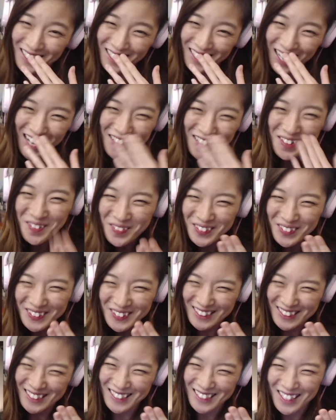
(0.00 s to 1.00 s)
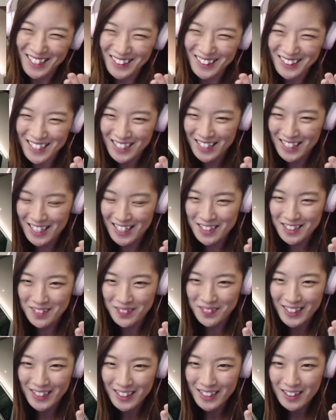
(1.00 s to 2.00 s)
I know Woozy now. Dedicated to what?